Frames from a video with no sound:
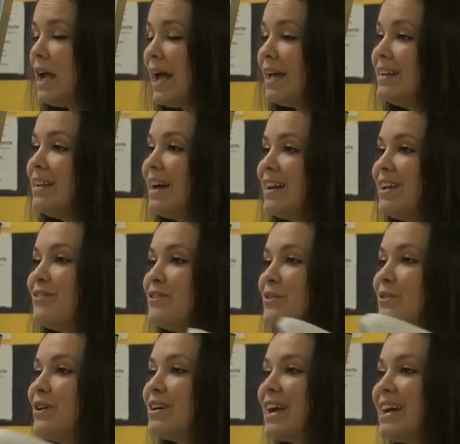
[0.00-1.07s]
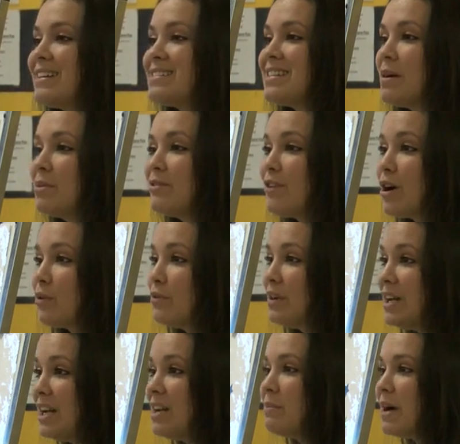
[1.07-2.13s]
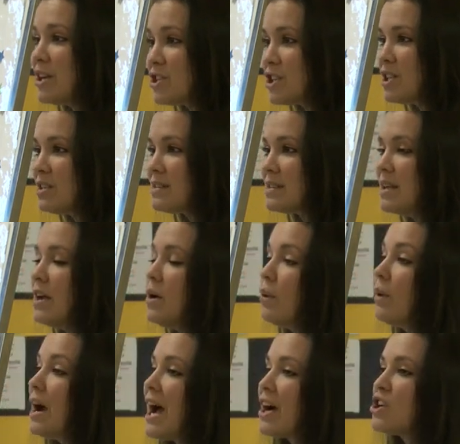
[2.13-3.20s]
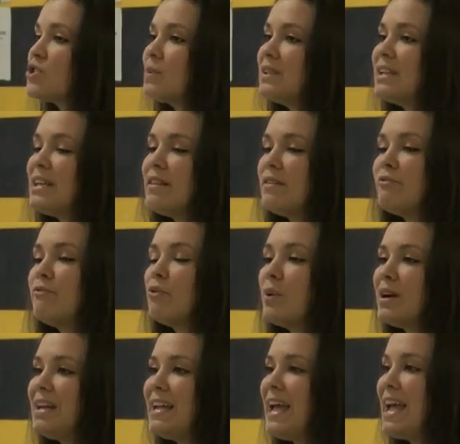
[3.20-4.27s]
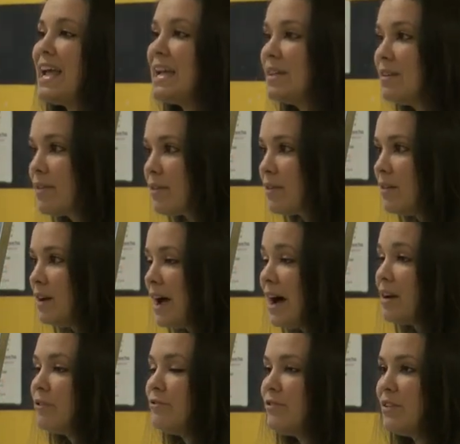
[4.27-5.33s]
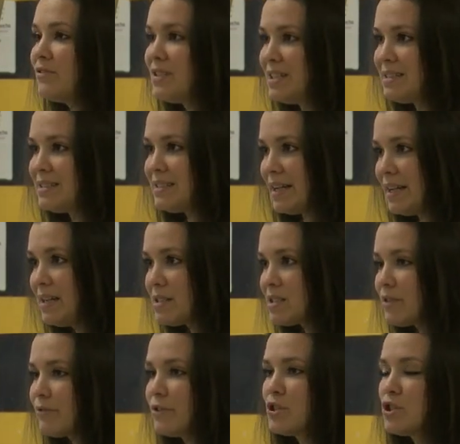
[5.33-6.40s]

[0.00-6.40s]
And yet, if you look at some of our reading measures, we're actually 48th out of 50 states for